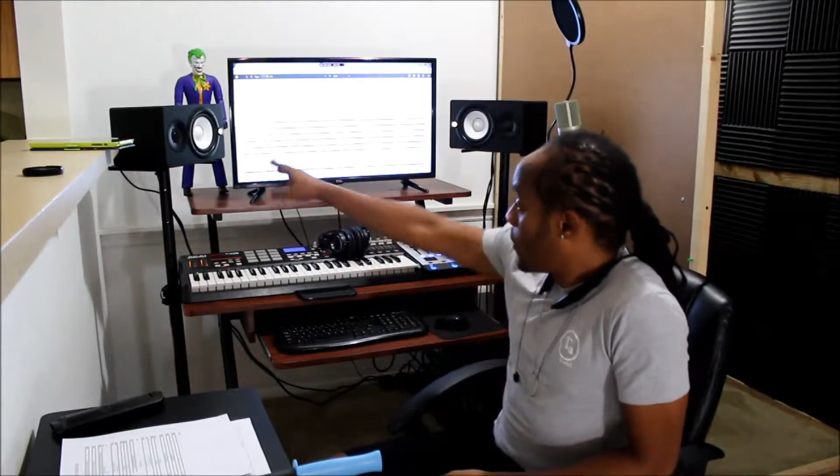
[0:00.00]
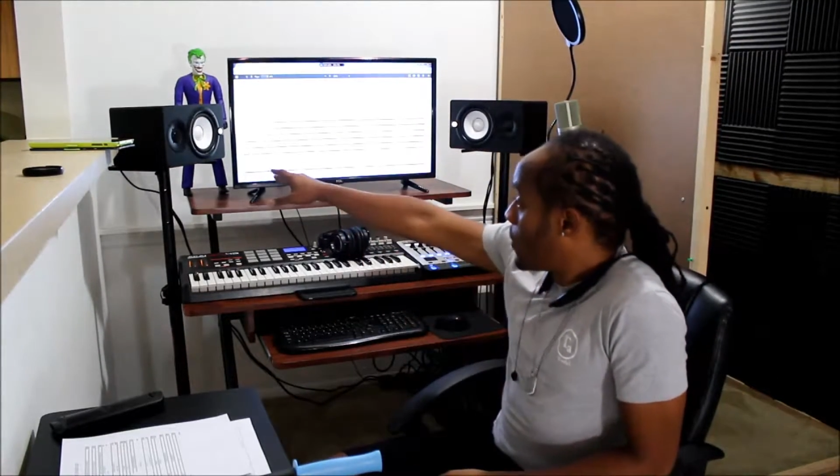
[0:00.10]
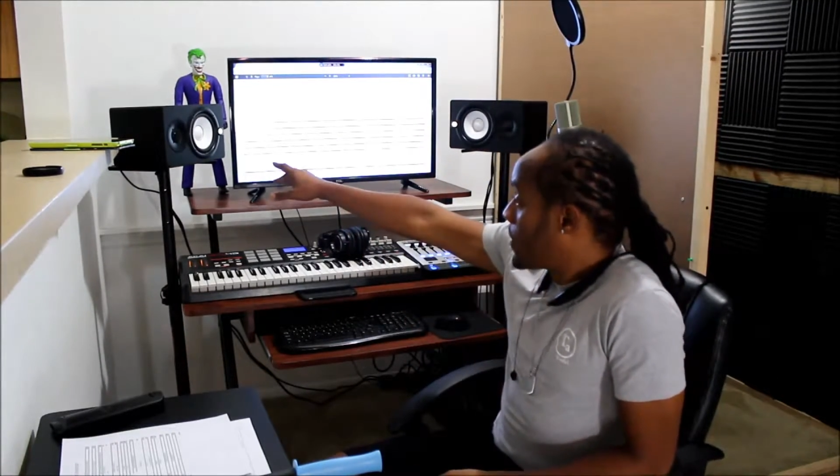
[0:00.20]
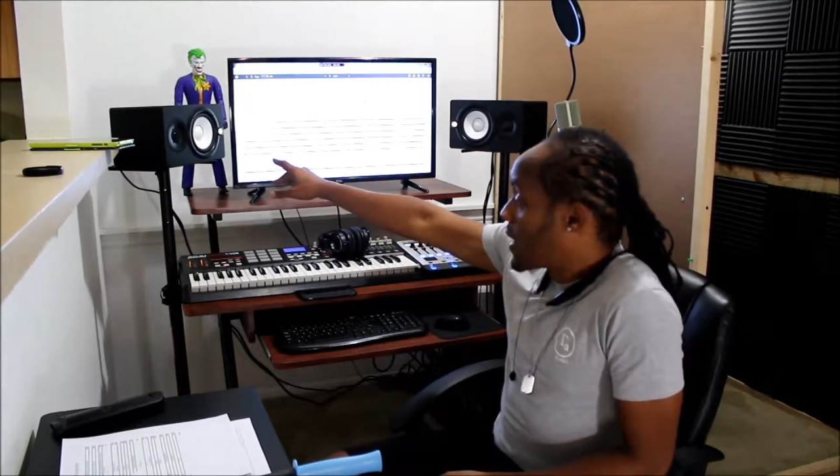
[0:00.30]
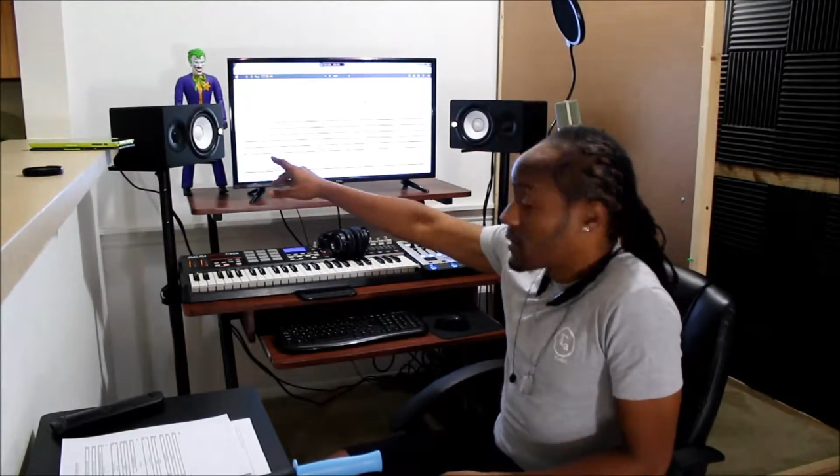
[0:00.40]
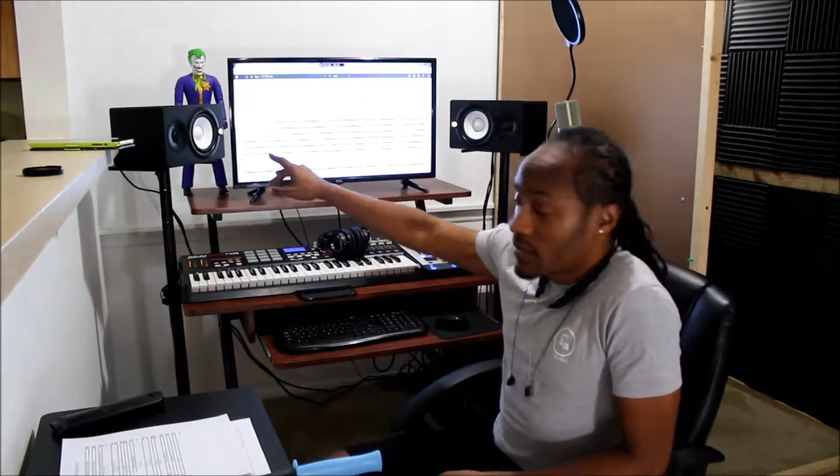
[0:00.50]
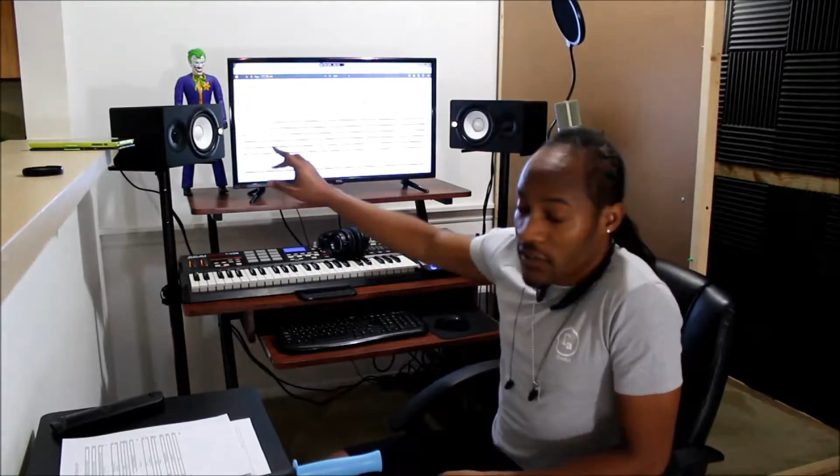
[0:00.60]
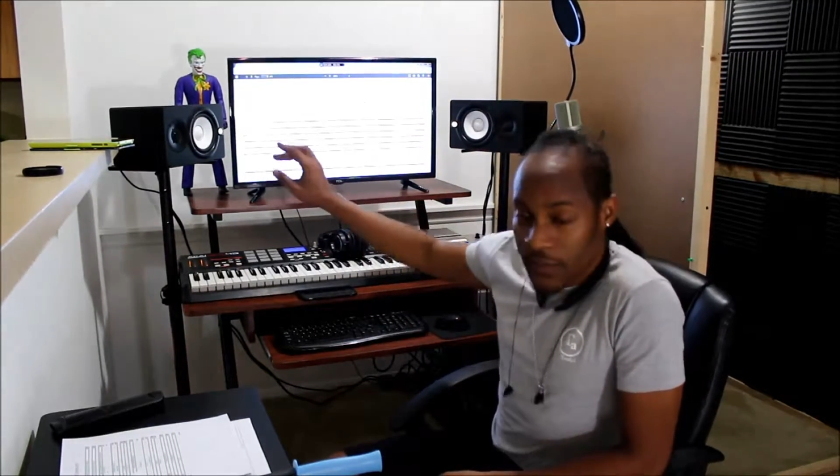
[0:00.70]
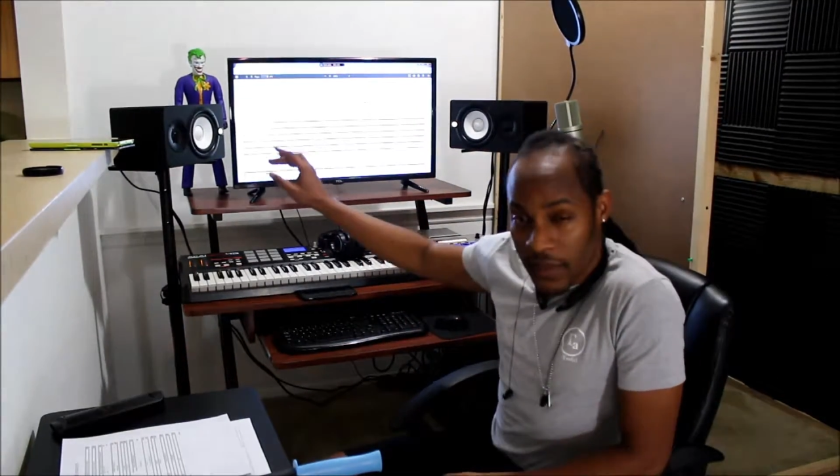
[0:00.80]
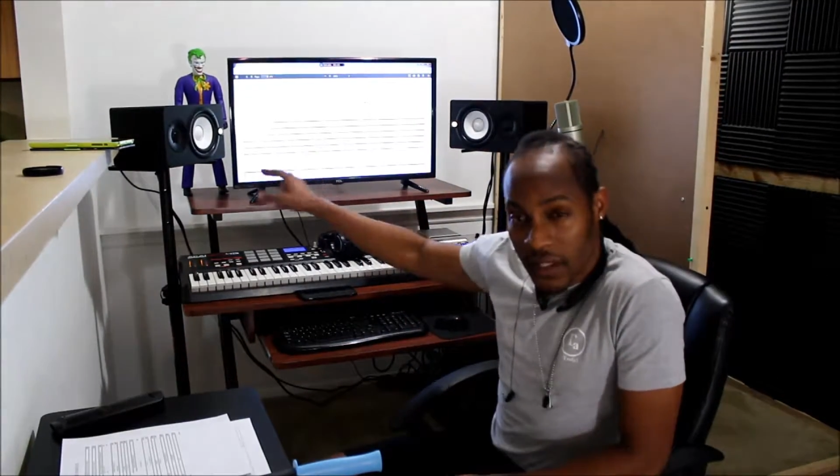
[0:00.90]
going back to the
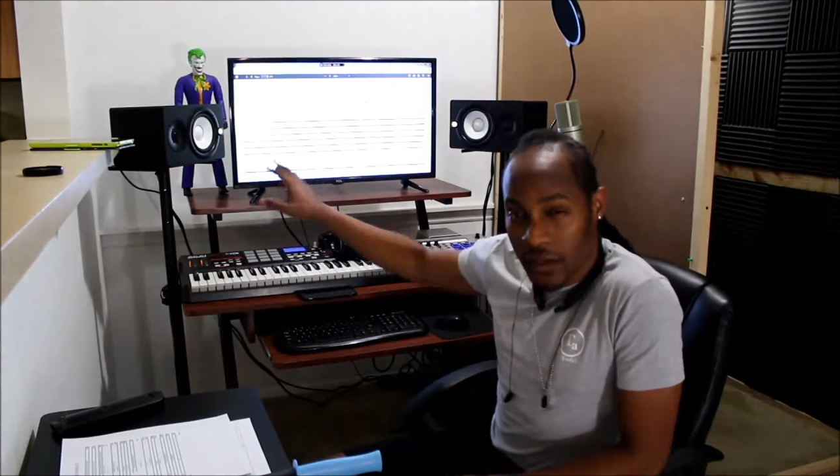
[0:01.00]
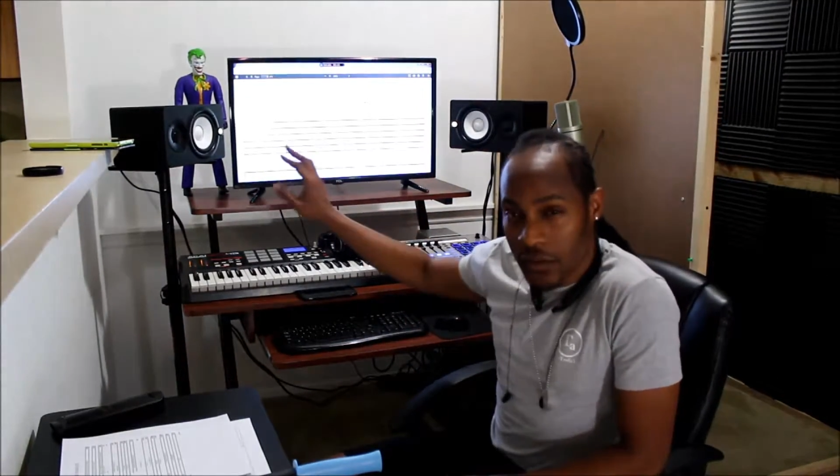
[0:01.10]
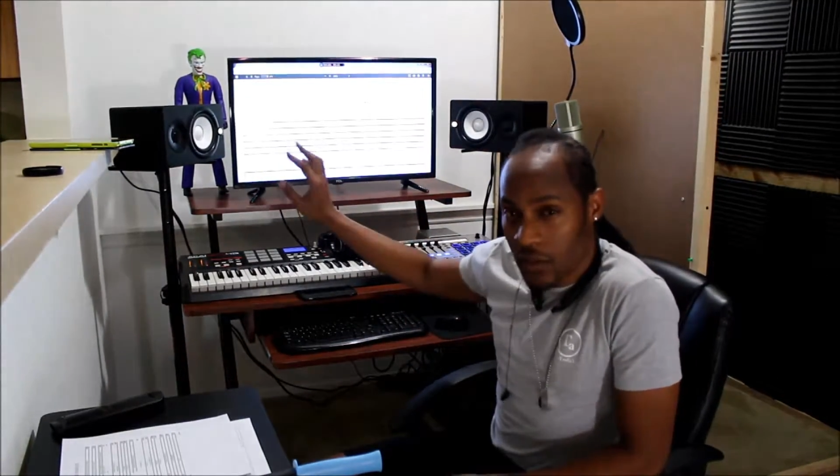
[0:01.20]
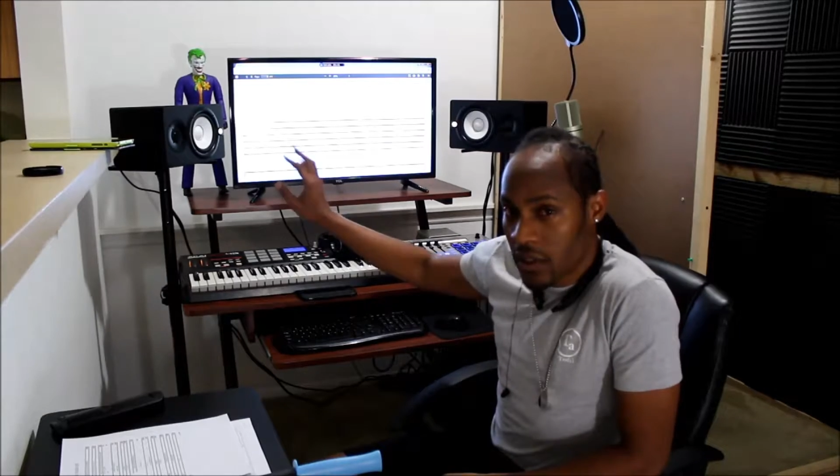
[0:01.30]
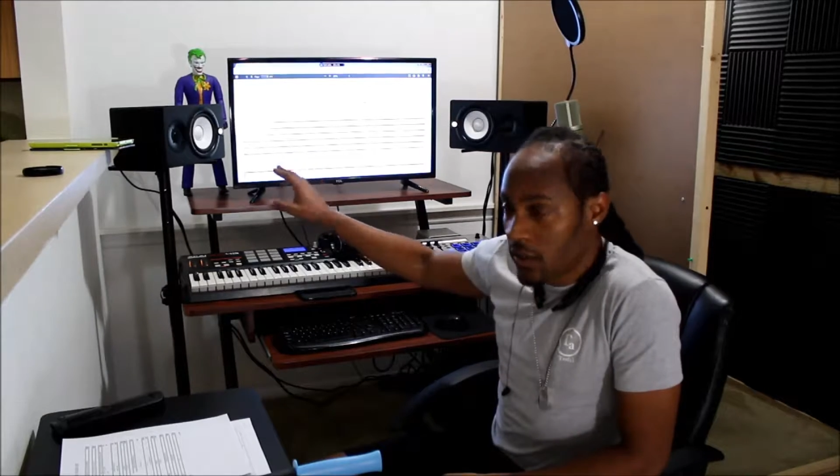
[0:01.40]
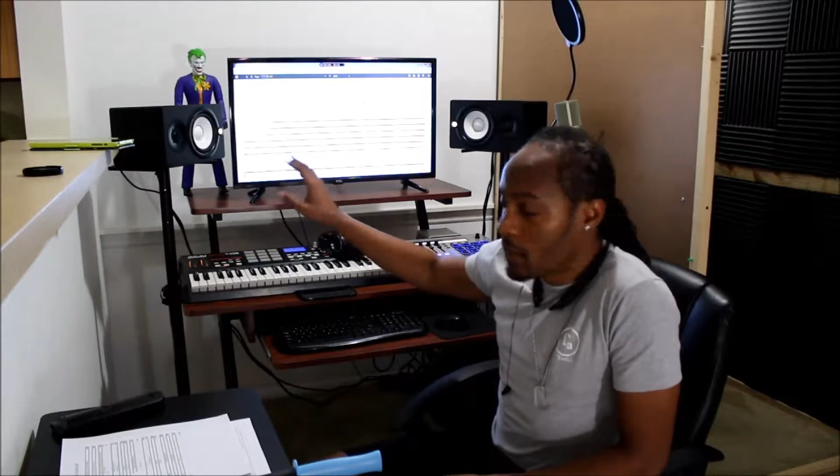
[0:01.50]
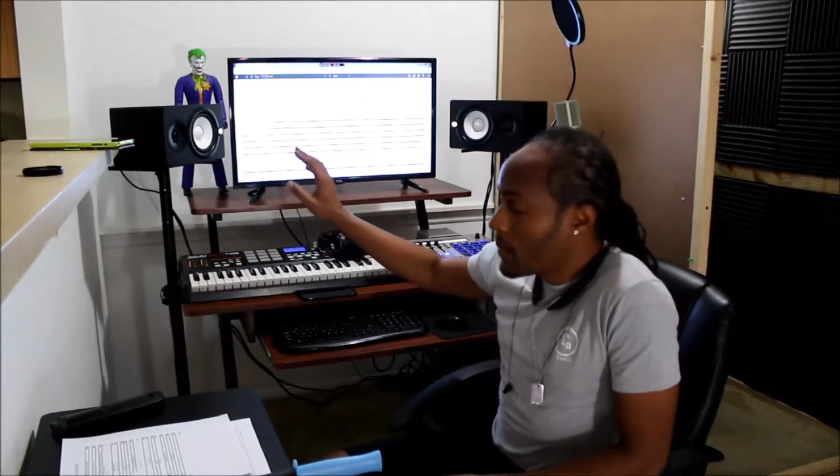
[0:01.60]
speakers, one of the